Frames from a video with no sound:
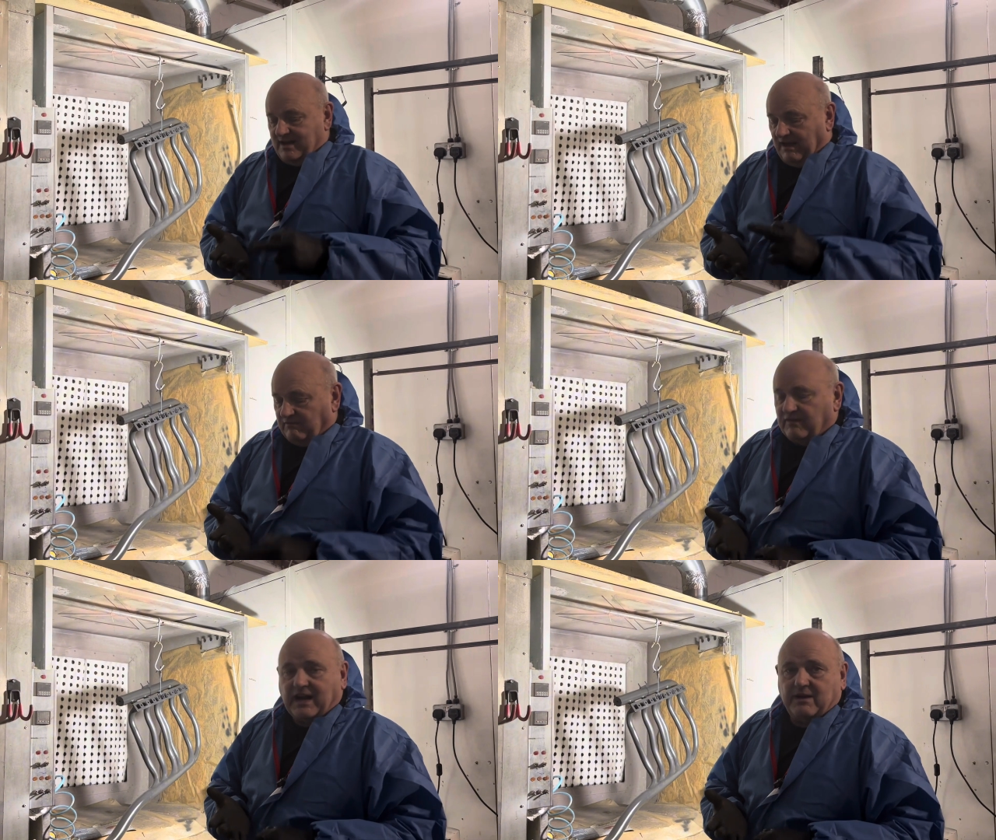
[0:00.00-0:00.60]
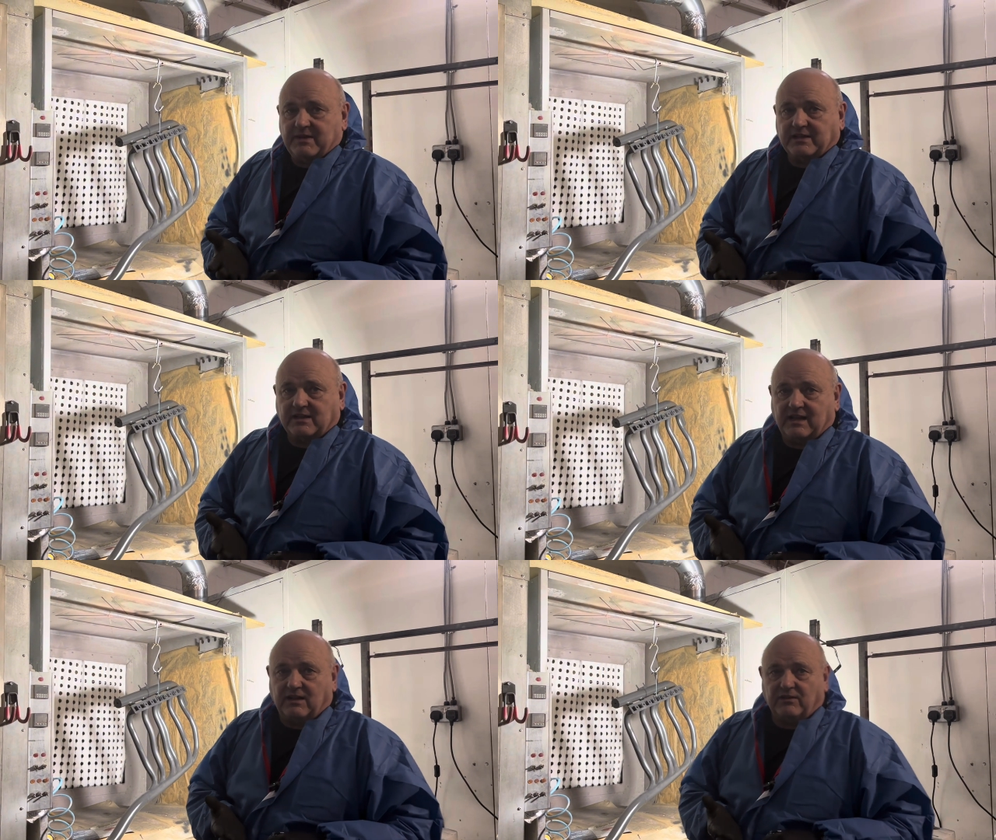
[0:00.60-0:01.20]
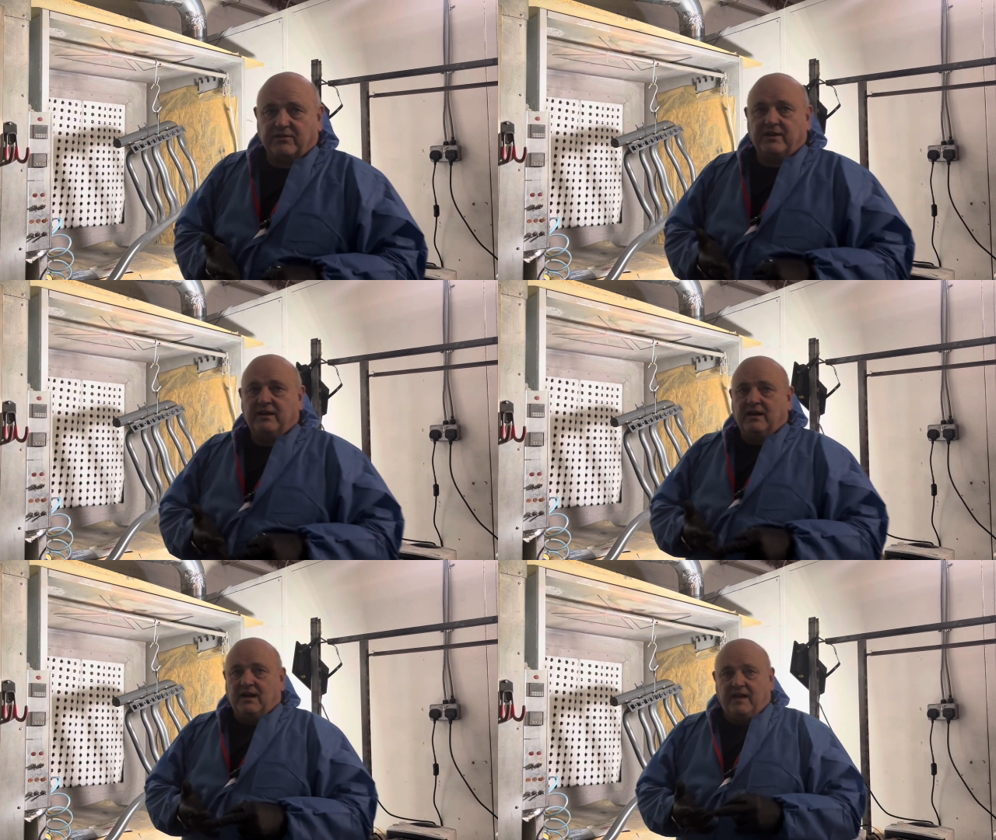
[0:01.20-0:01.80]
environmental health,
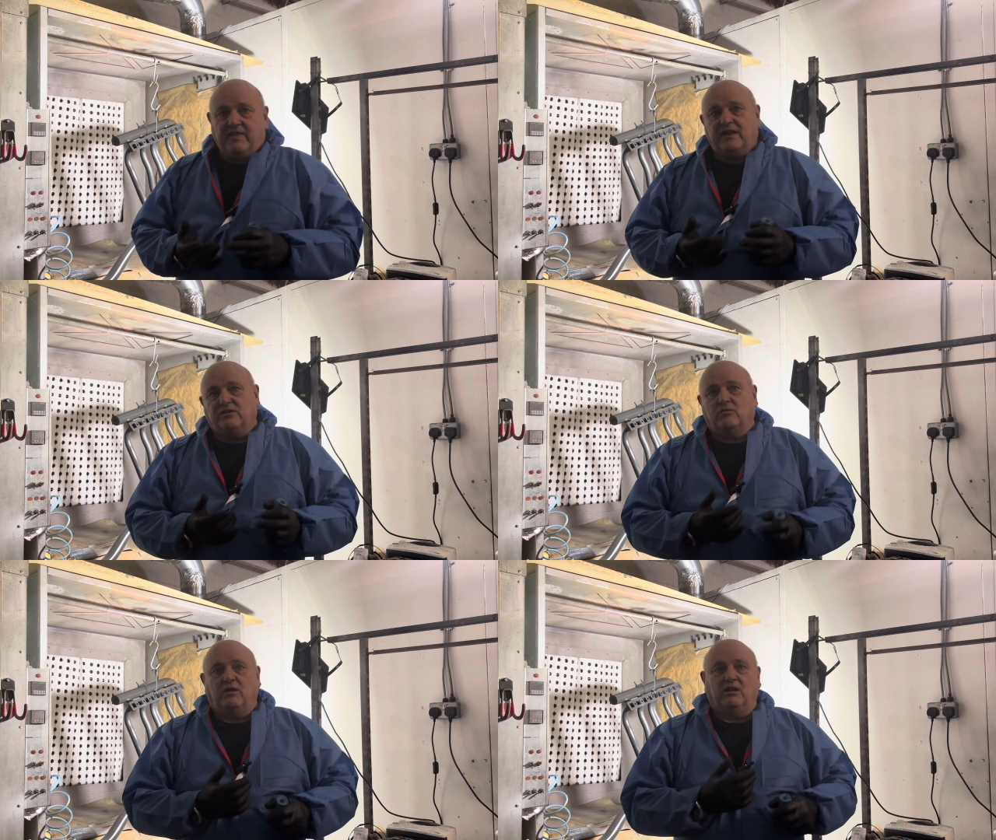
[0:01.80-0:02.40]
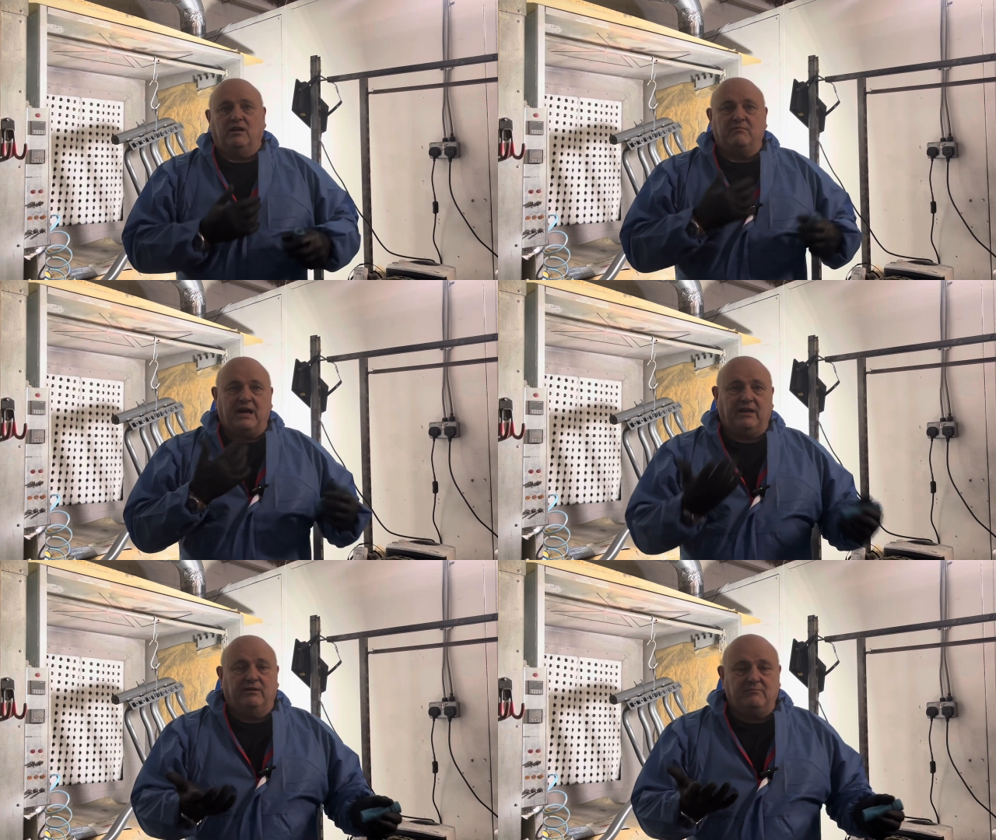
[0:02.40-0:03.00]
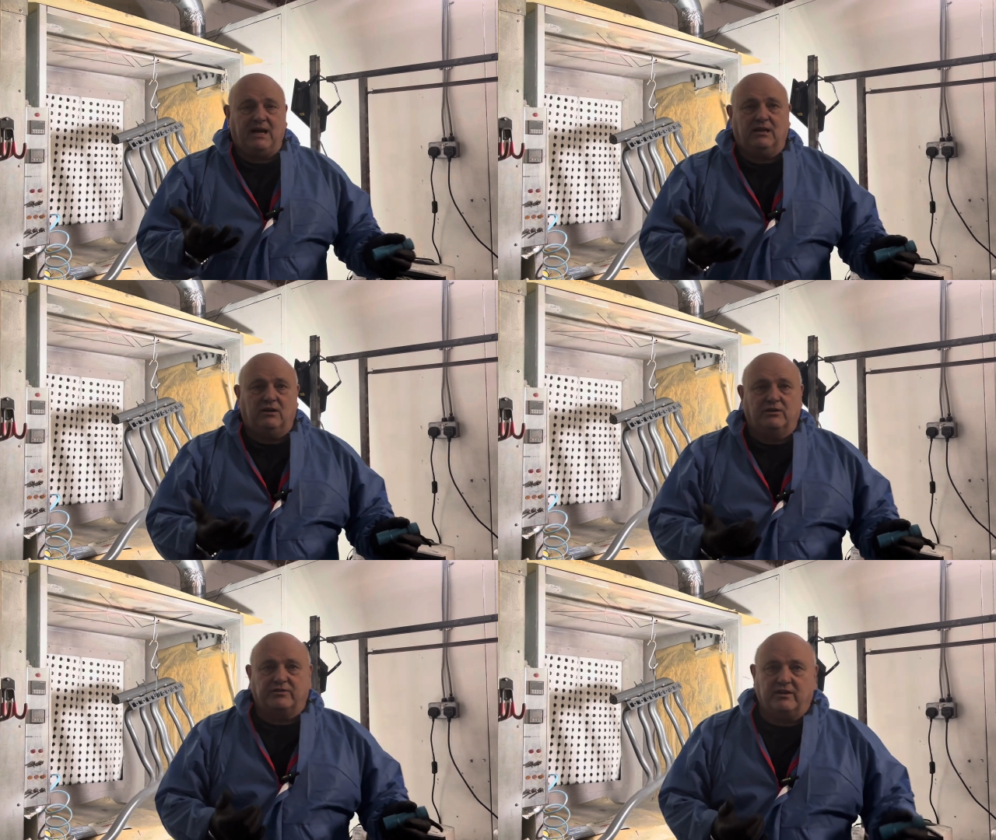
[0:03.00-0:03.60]
and then do all the
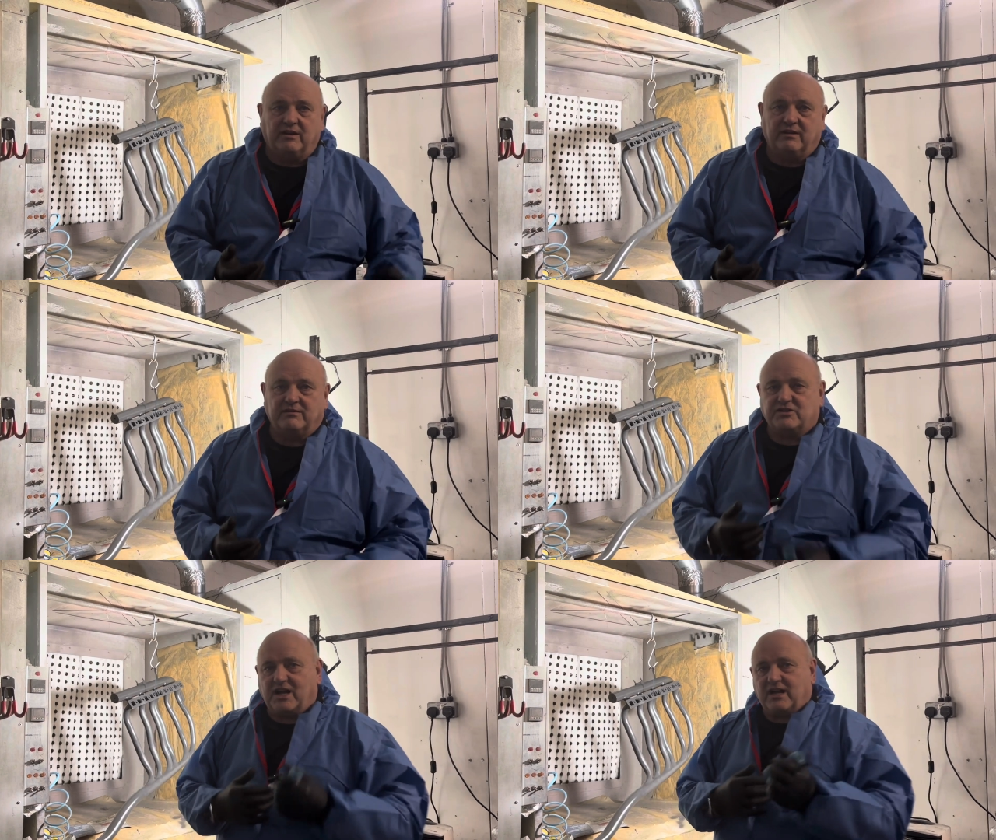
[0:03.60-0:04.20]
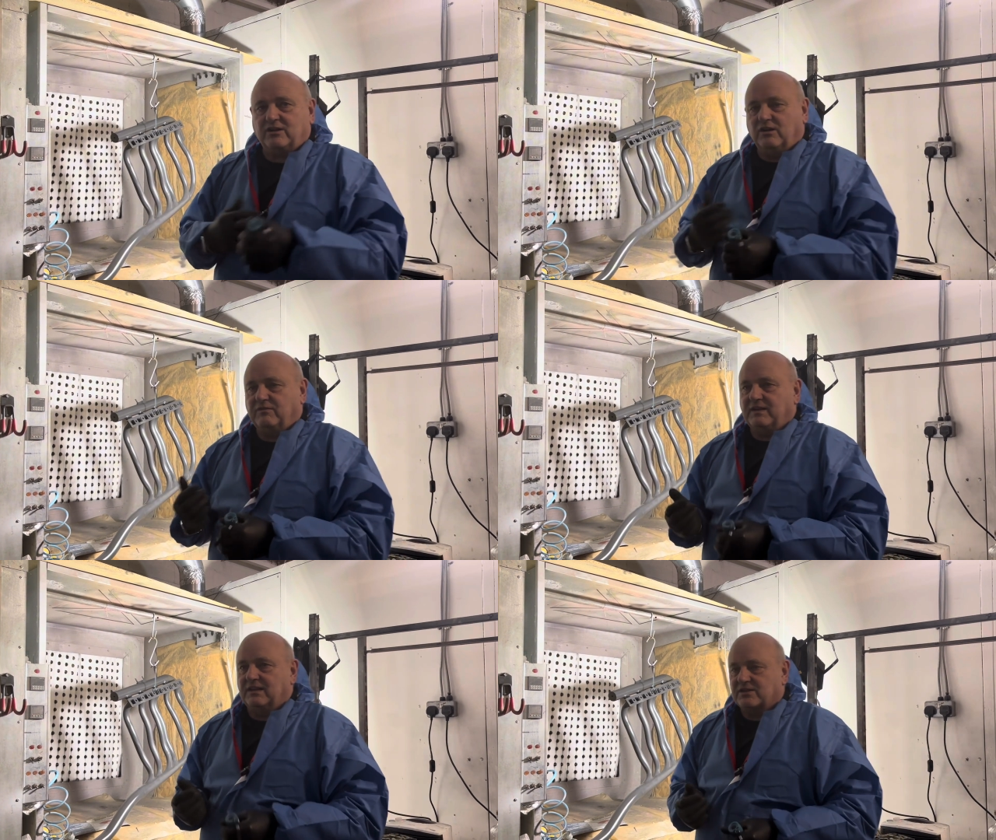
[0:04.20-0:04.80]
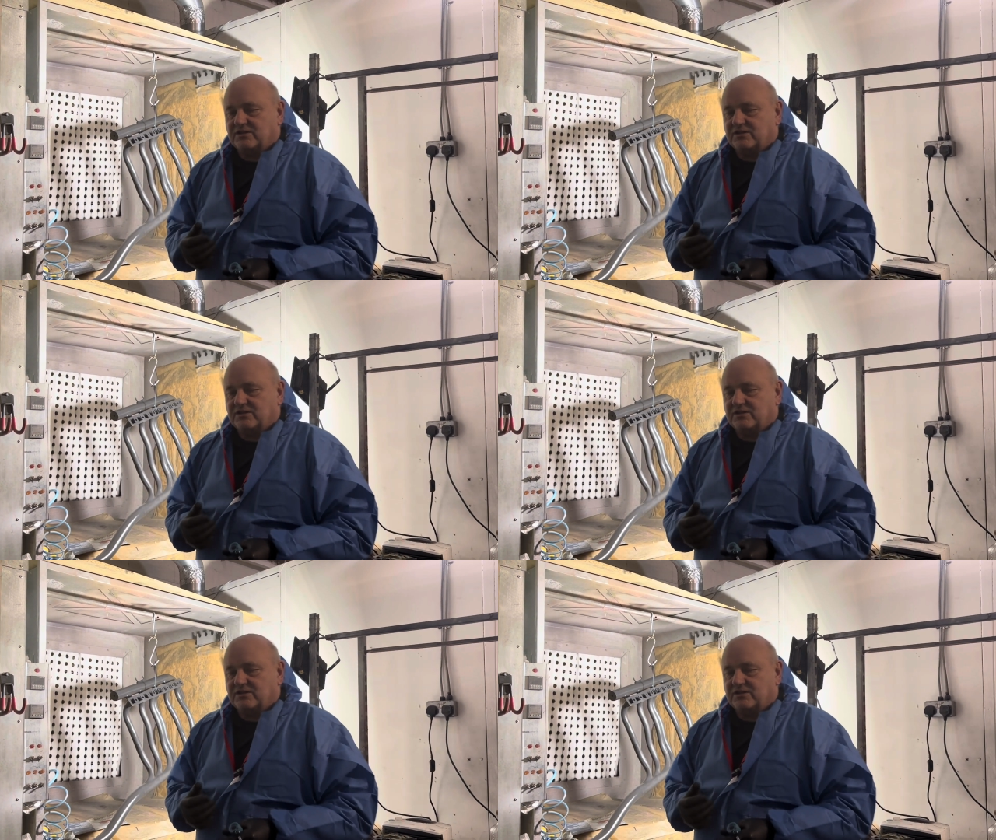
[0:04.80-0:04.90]
malodor, charcoal filters.